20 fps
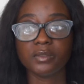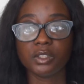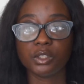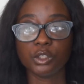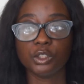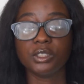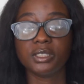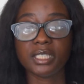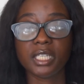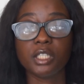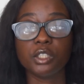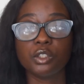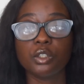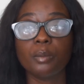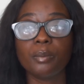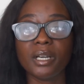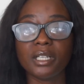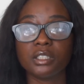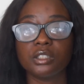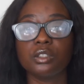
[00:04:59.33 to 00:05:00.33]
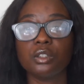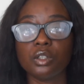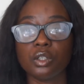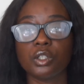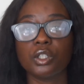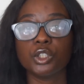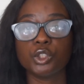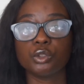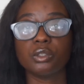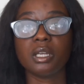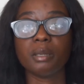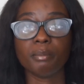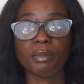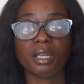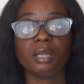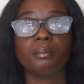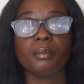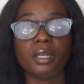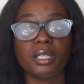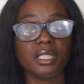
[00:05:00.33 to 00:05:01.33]
To say you go back to your own country and
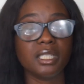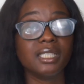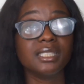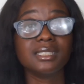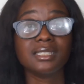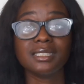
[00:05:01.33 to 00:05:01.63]
make money is